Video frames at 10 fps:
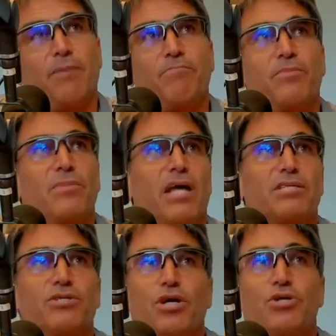That's
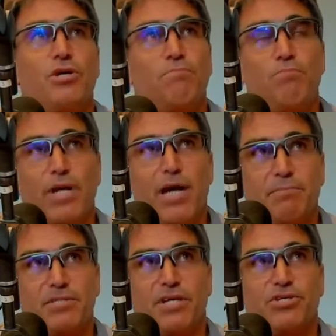not doing
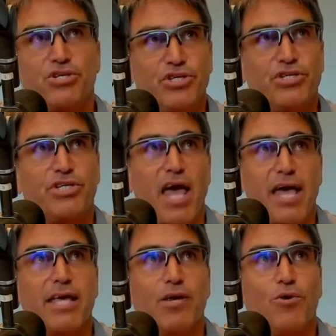pull-ups, it's just
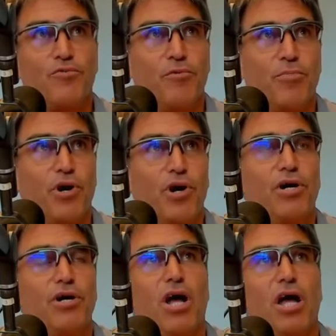hanging off a
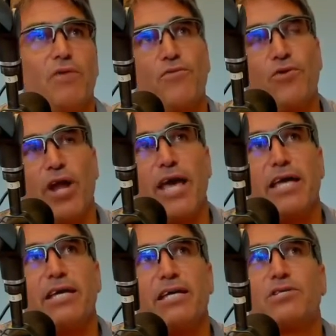bar, and for
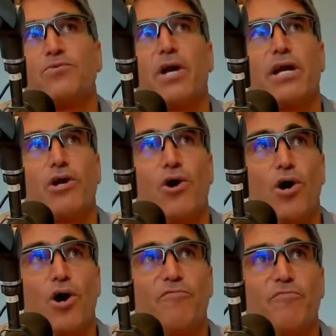ladies
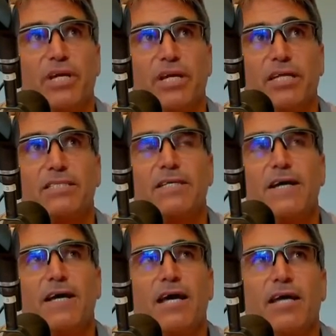1.5 minutes.
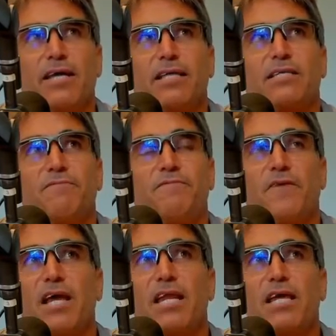And that's a
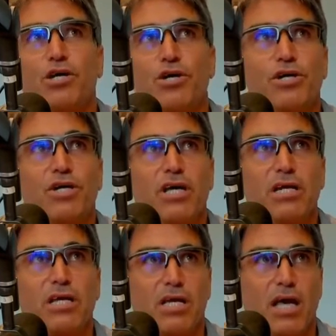fairly good
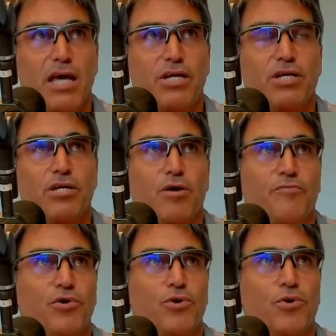indication of
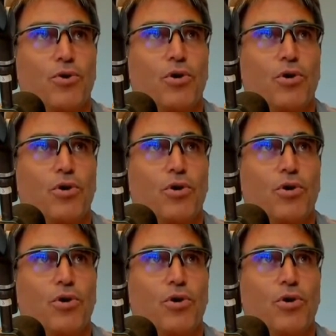your